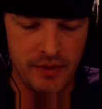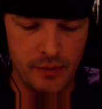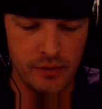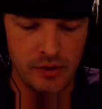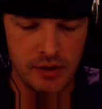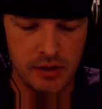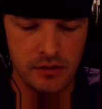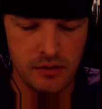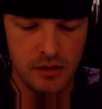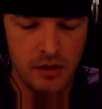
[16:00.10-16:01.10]
that will
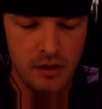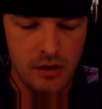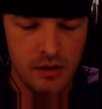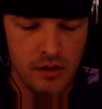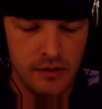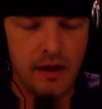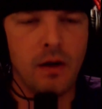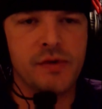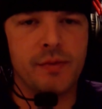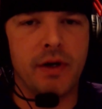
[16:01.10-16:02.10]
that
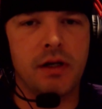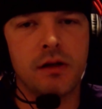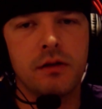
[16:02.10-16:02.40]
helps my